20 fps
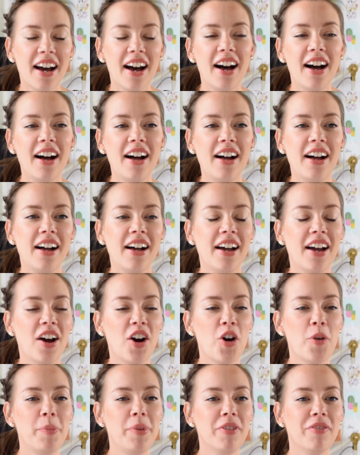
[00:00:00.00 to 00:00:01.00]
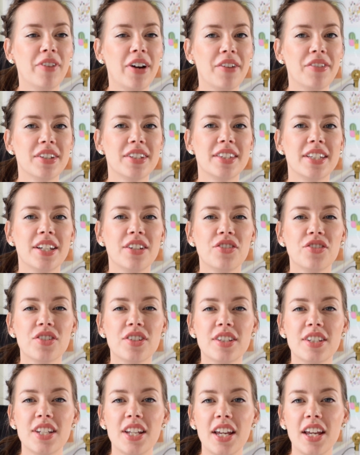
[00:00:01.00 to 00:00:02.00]
I hope you found this
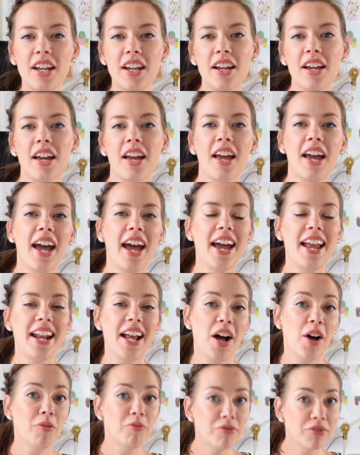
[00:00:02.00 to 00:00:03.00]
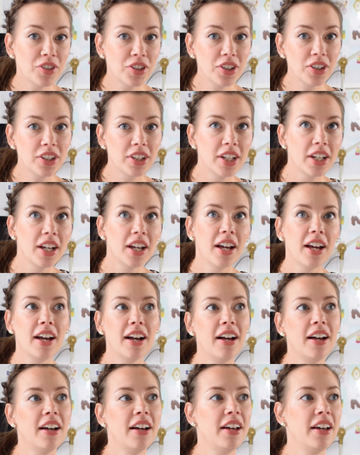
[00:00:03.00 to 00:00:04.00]
interesting and helpful.
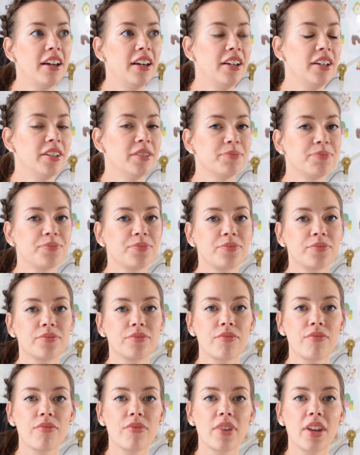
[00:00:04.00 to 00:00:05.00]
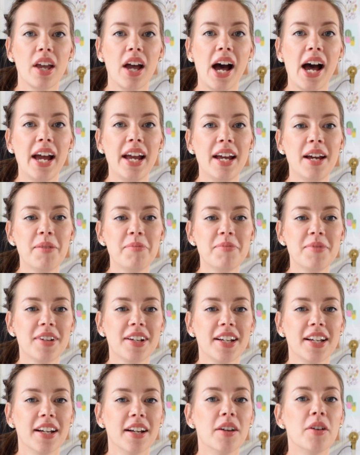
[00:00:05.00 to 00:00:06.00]
I am
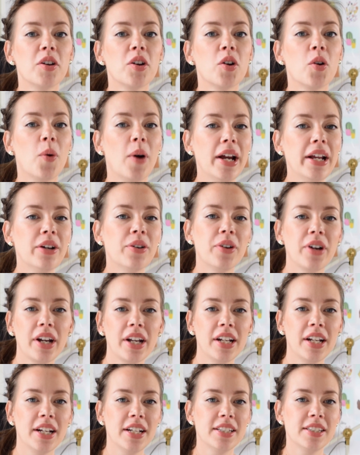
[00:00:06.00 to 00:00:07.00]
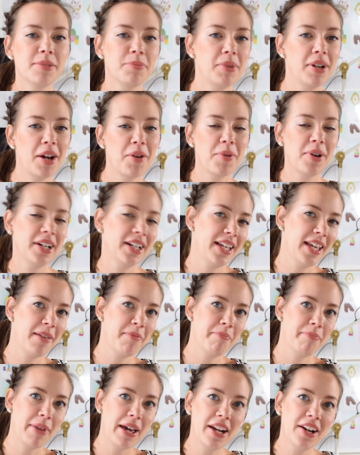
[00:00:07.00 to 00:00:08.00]
quite organized, but I want to
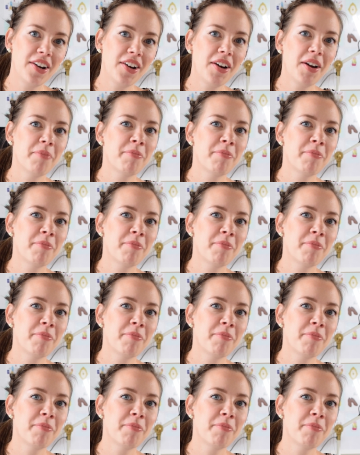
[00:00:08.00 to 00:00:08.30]
get better.